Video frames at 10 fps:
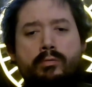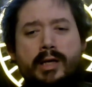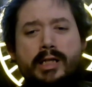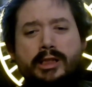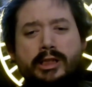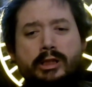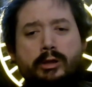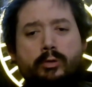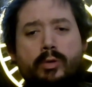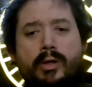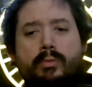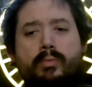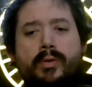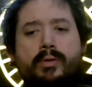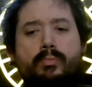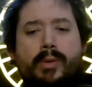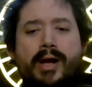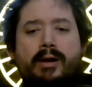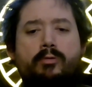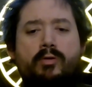register one with
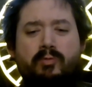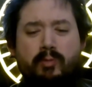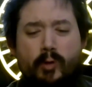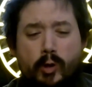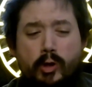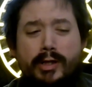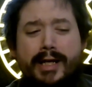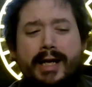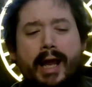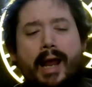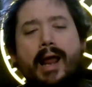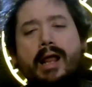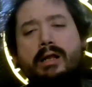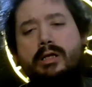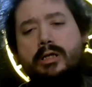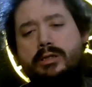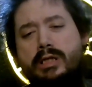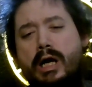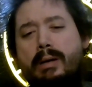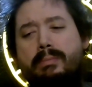my referral link at the
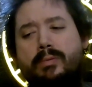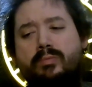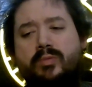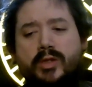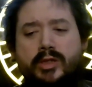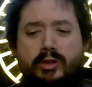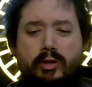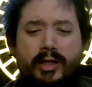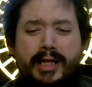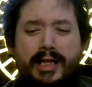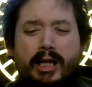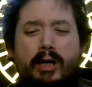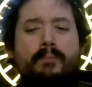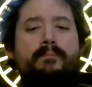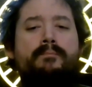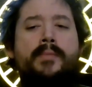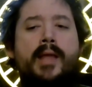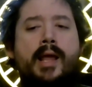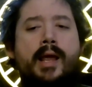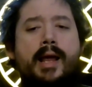top of the screen here
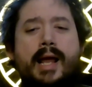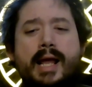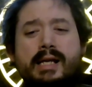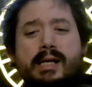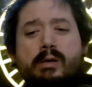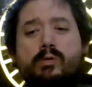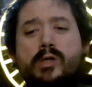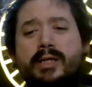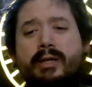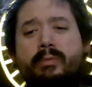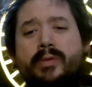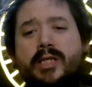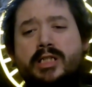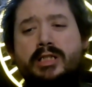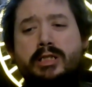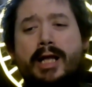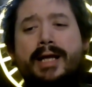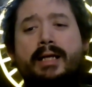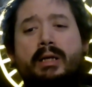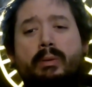and it will give me a
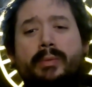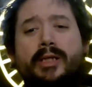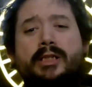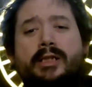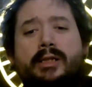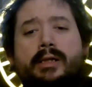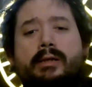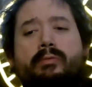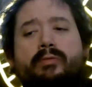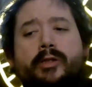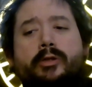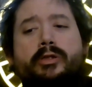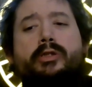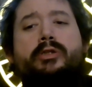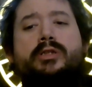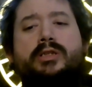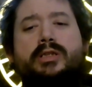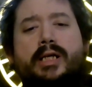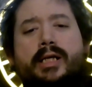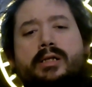slight commission if you do
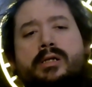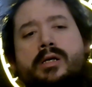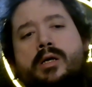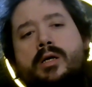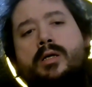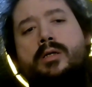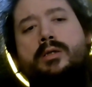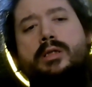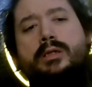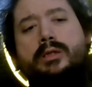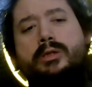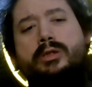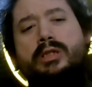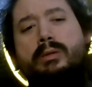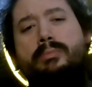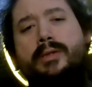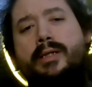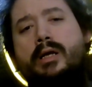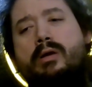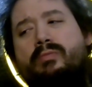decide to do
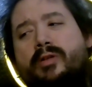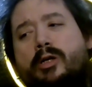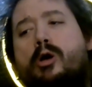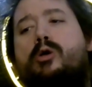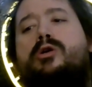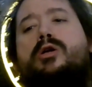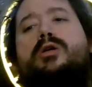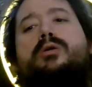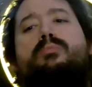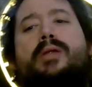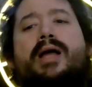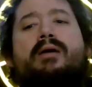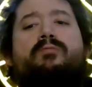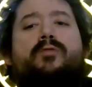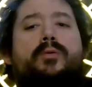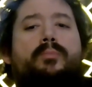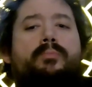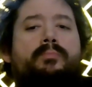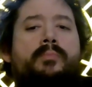something of your own on the platform.